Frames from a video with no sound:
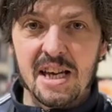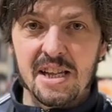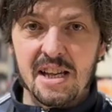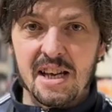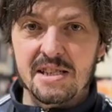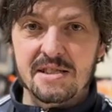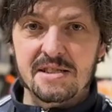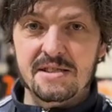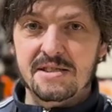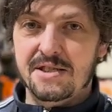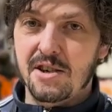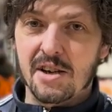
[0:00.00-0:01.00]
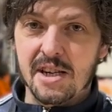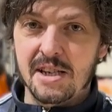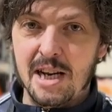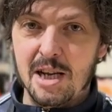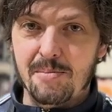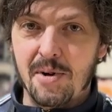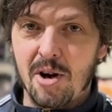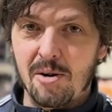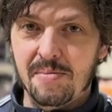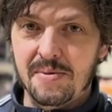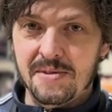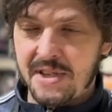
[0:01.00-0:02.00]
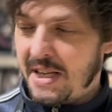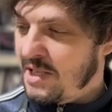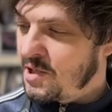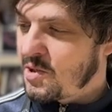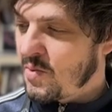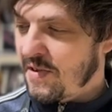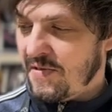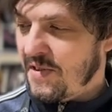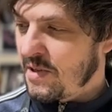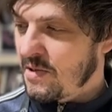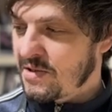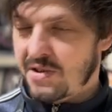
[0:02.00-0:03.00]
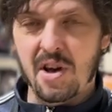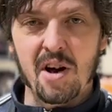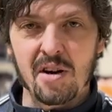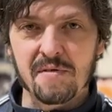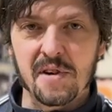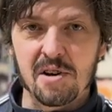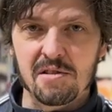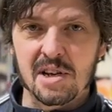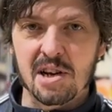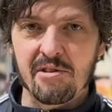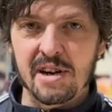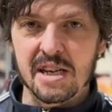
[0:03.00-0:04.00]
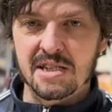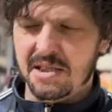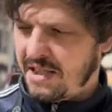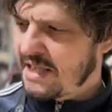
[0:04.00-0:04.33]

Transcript: to get that psychedelic pop tinged with those heartfelt lyrics.